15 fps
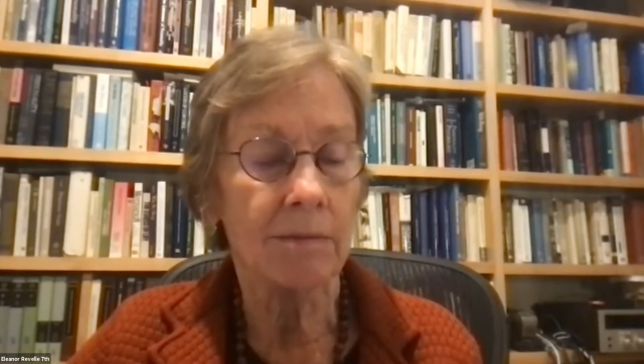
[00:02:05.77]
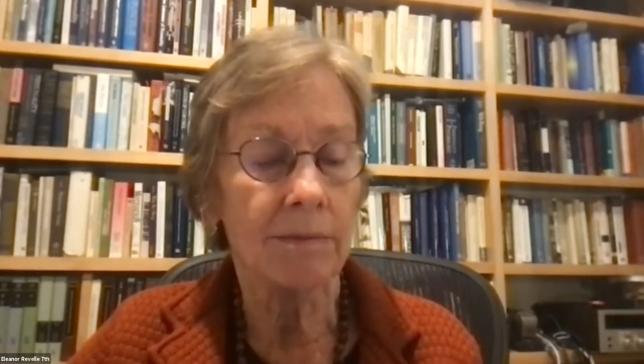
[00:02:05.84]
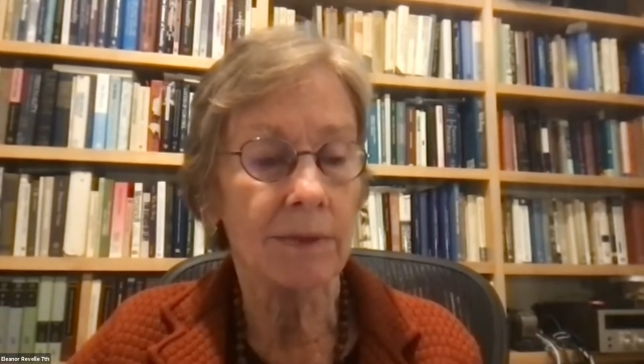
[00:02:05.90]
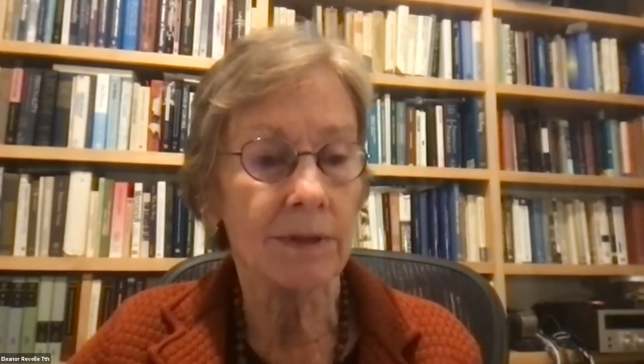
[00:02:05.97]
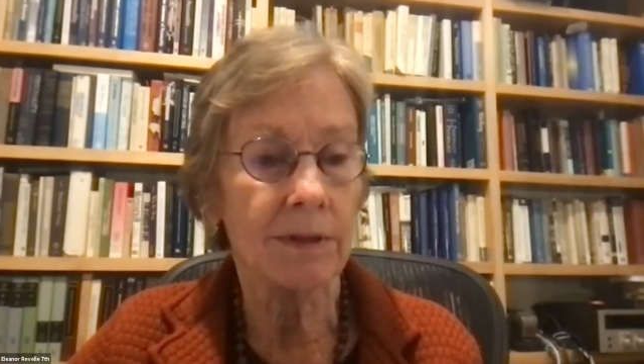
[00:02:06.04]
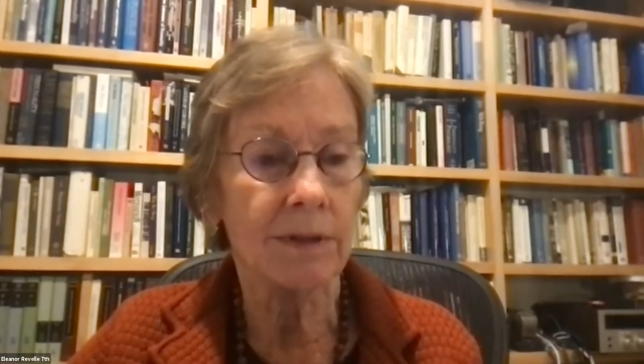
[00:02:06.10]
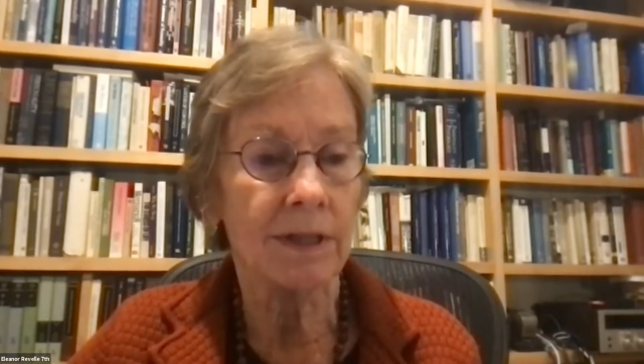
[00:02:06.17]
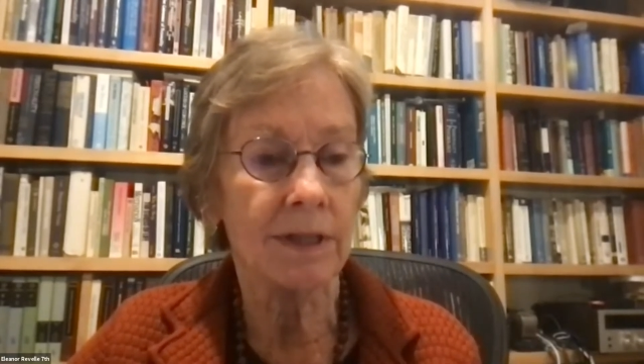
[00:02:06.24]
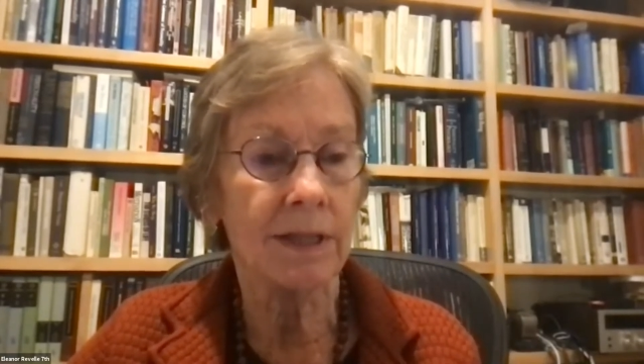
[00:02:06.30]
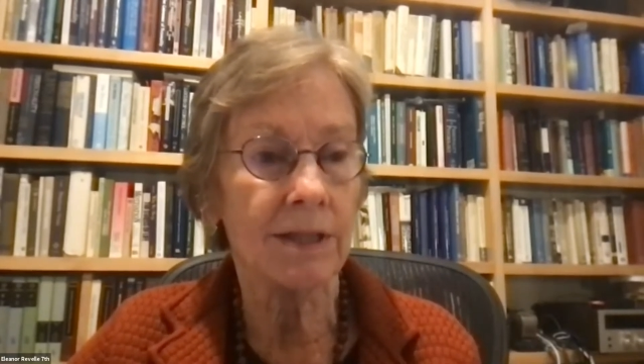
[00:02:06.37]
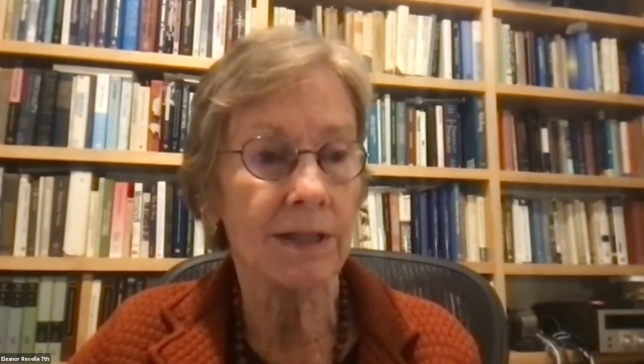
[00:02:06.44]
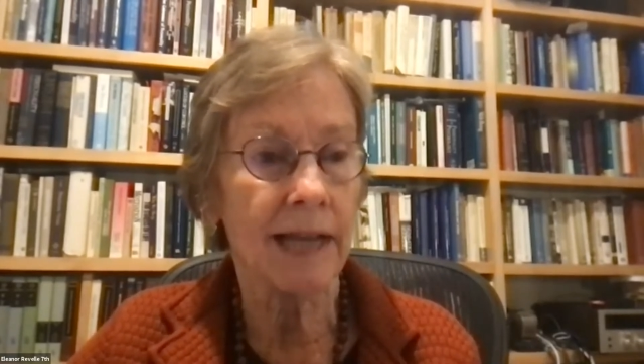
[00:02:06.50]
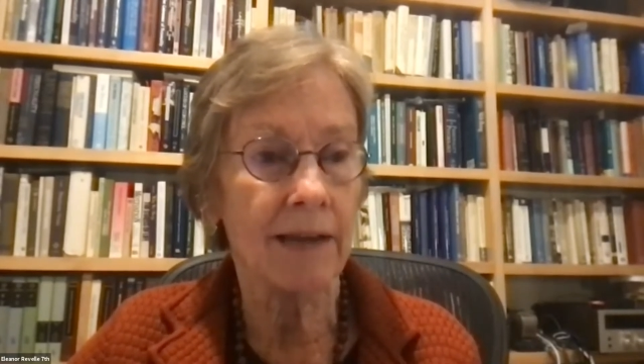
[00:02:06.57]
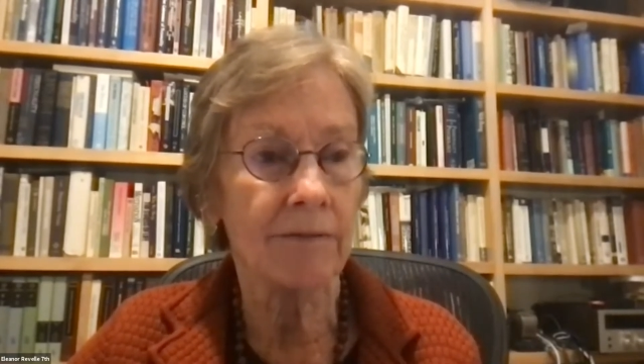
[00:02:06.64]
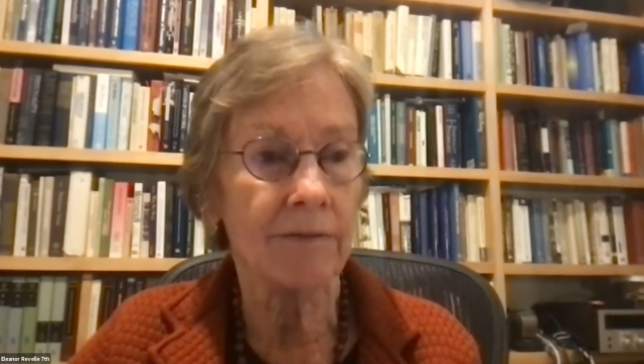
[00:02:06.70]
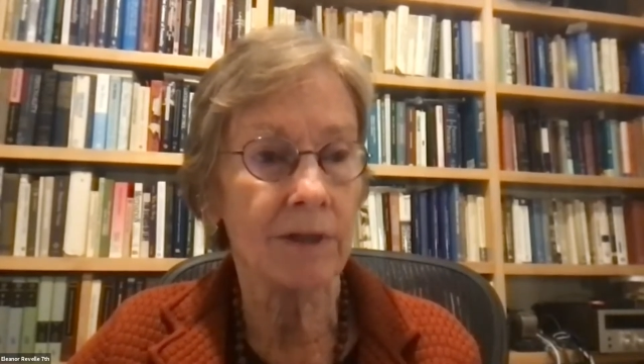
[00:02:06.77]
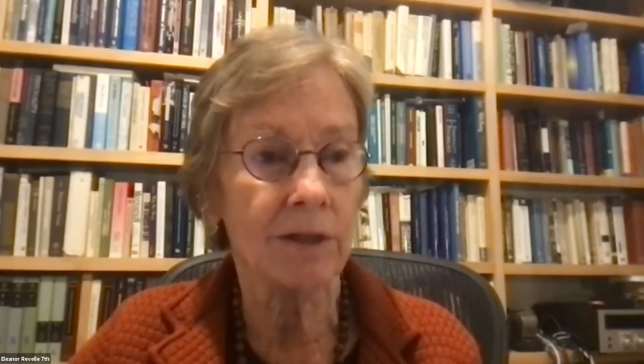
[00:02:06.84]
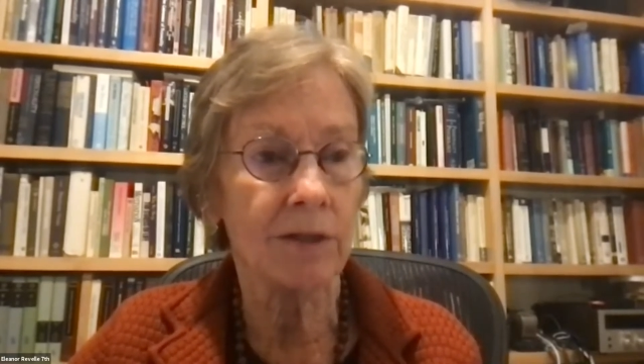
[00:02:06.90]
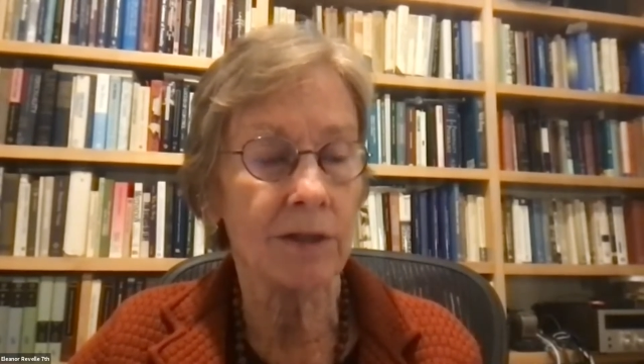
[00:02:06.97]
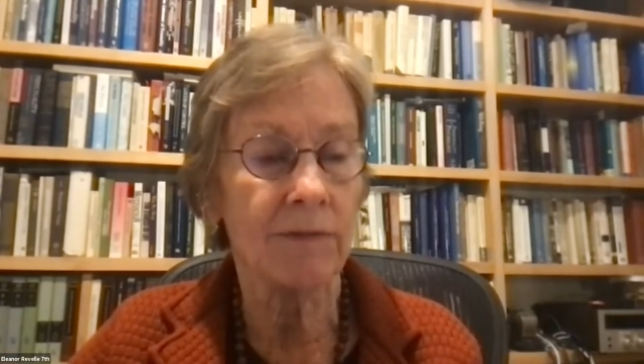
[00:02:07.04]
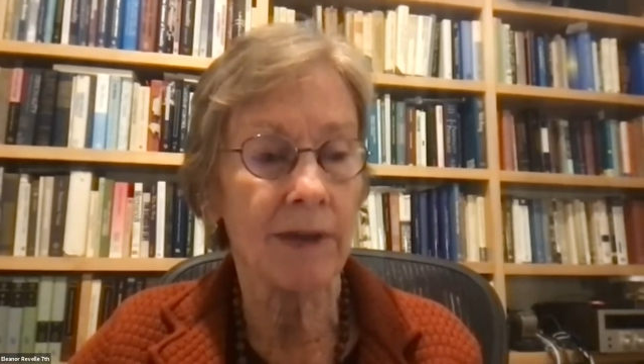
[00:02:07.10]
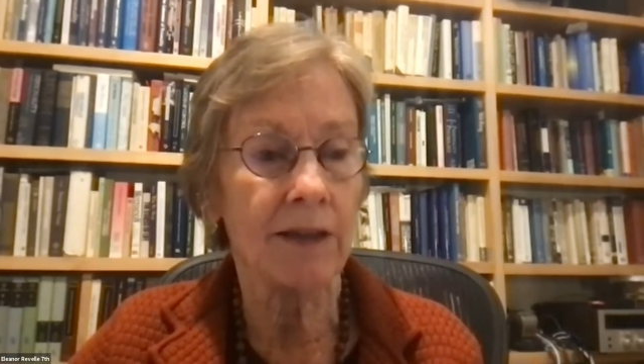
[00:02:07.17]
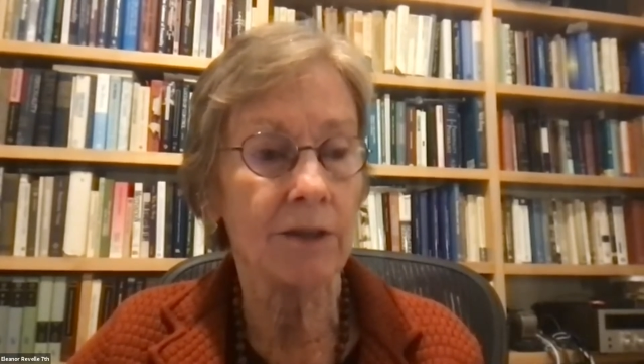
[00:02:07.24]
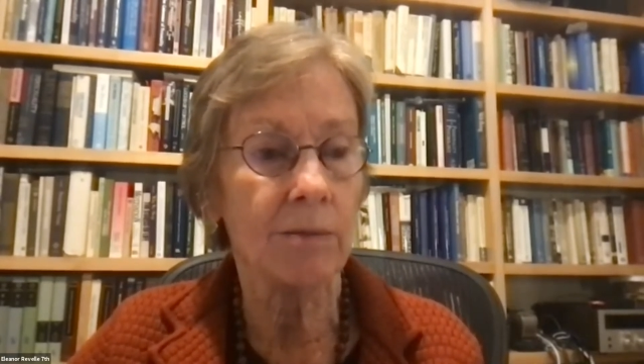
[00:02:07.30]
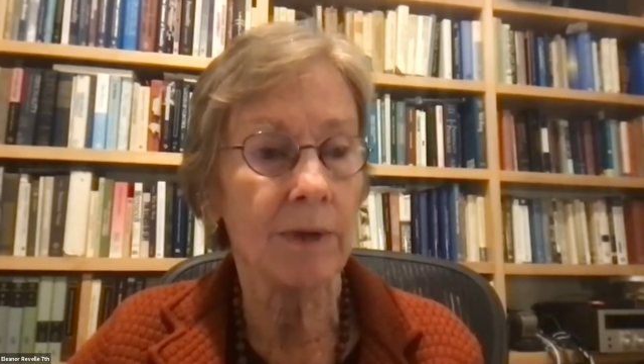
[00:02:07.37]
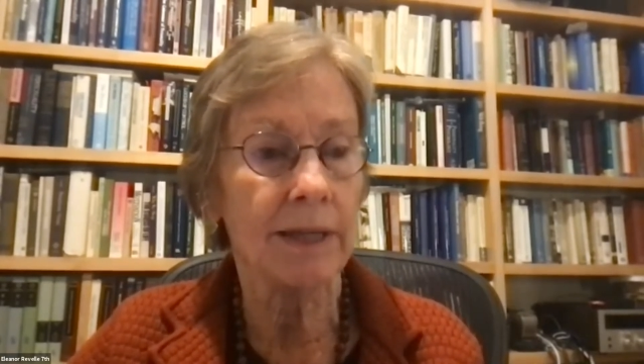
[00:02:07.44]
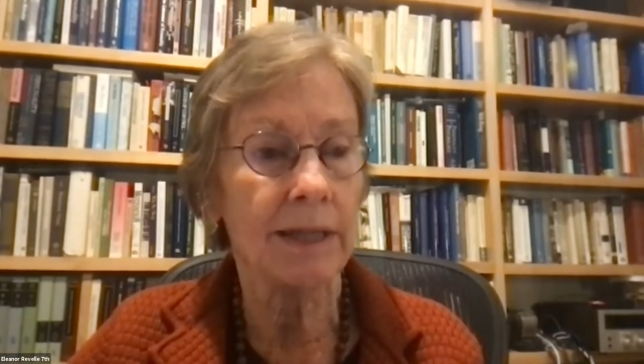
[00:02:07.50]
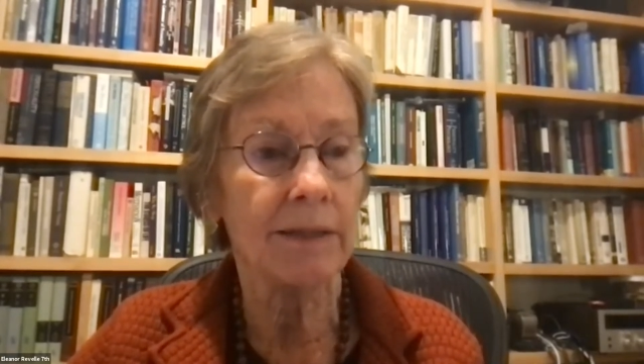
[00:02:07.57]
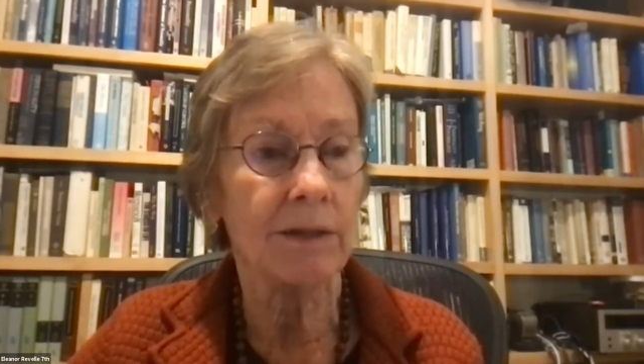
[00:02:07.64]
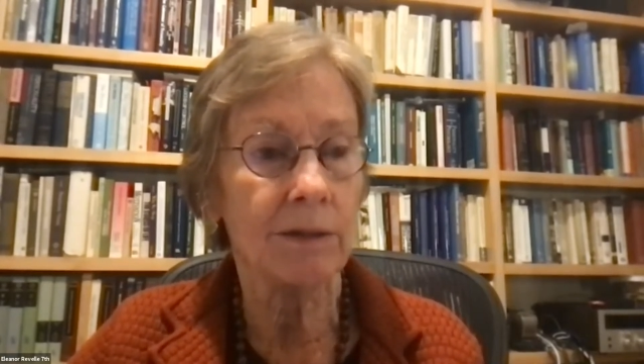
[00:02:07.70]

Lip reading: the city staff is evaluating